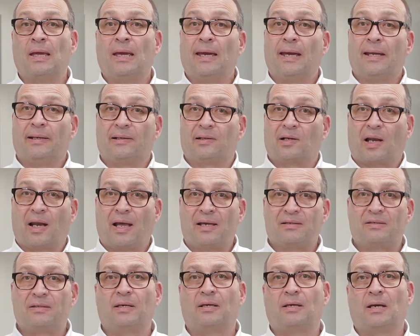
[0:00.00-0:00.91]
In
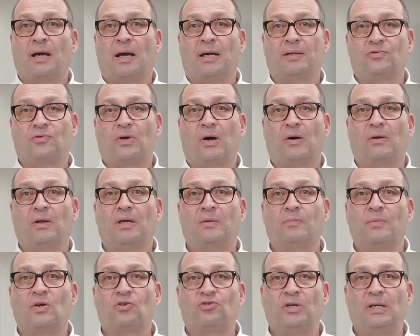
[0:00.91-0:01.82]
classic hydraulic
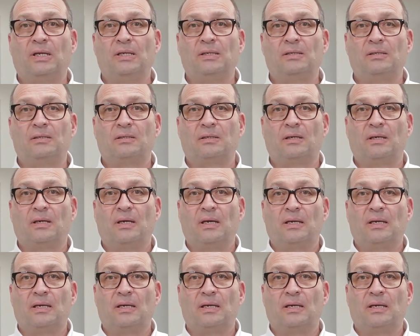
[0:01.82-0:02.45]
machines,